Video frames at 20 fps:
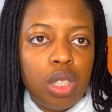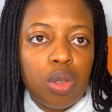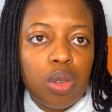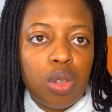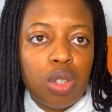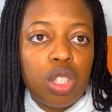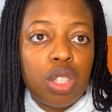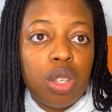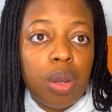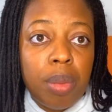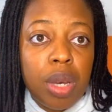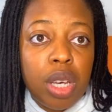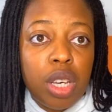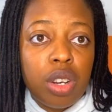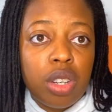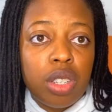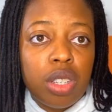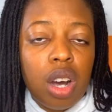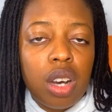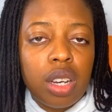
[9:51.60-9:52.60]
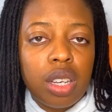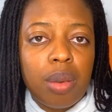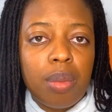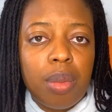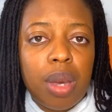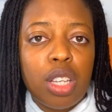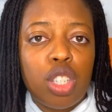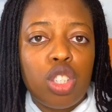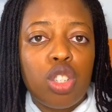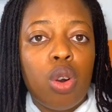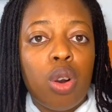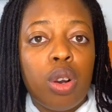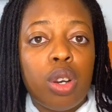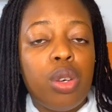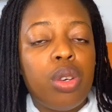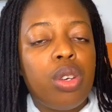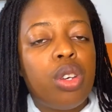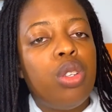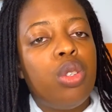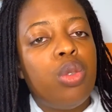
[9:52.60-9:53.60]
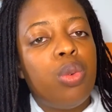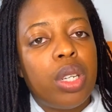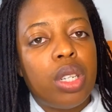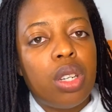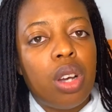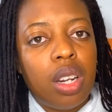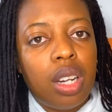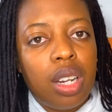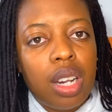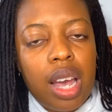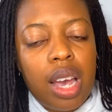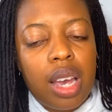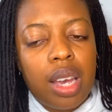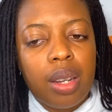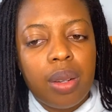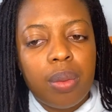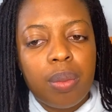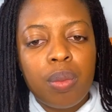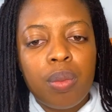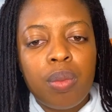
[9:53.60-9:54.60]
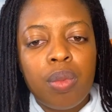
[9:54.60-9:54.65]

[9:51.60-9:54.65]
submit your documents, or you can do it online.